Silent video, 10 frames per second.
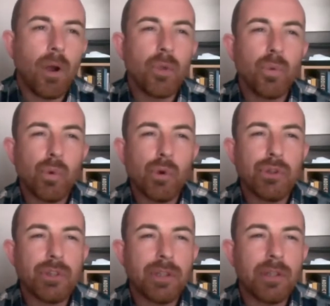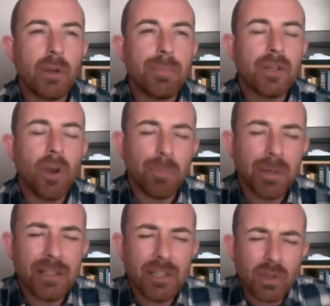be
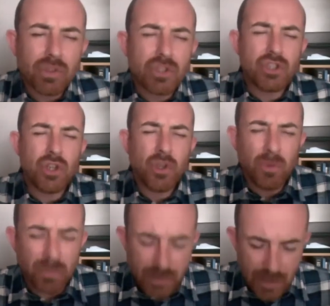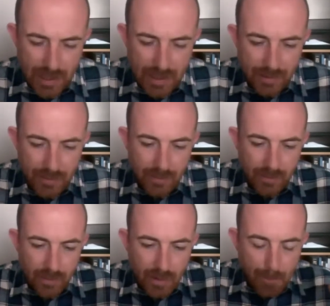completely consumed
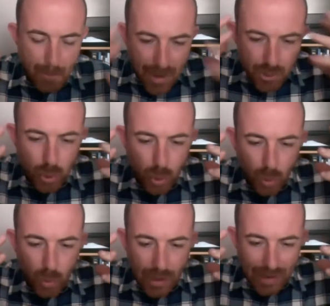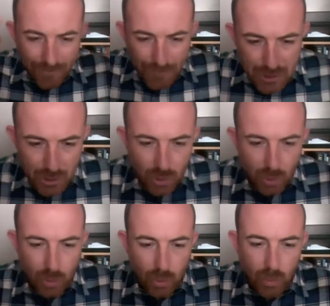in mental and
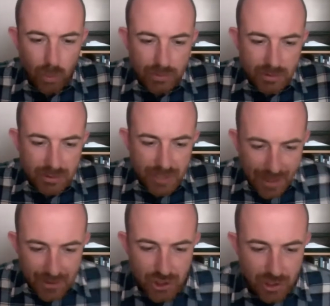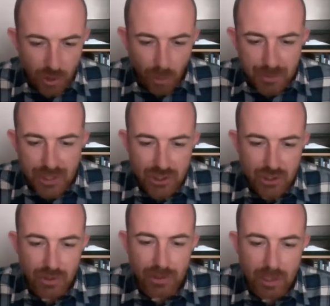physical tension and
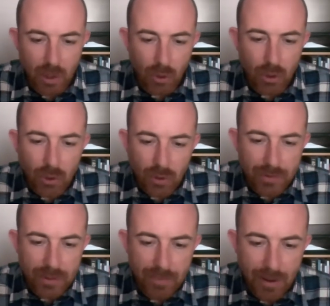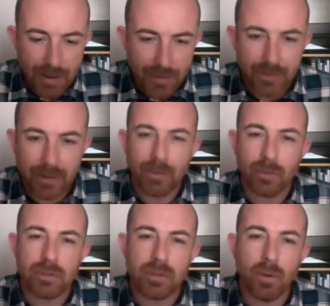obsession. I could not think about anything
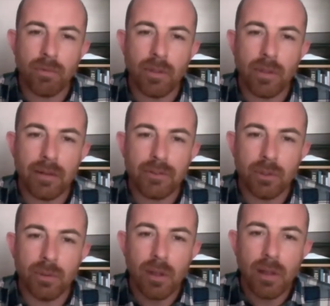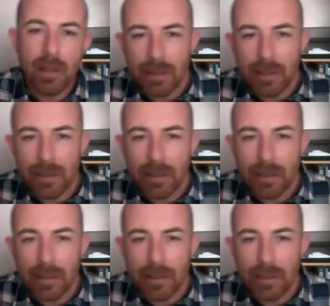else other than to